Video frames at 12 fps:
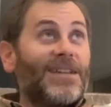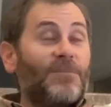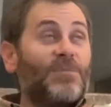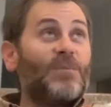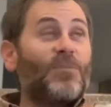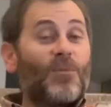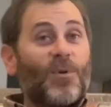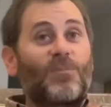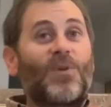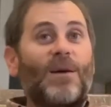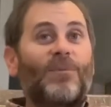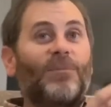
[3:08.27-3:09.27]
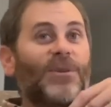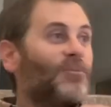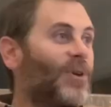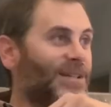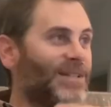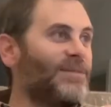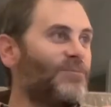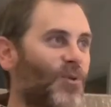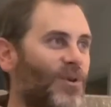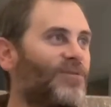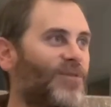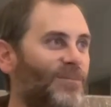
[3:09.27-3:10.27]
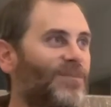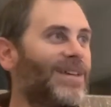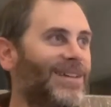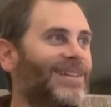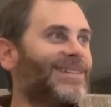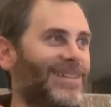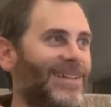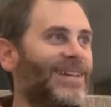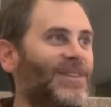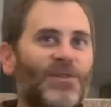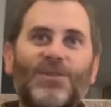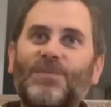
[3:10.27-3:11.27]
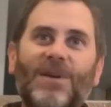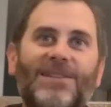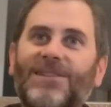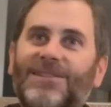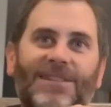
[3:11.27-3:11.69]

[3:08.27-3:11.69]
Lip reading: and people were probably wanting more from me in those spaces,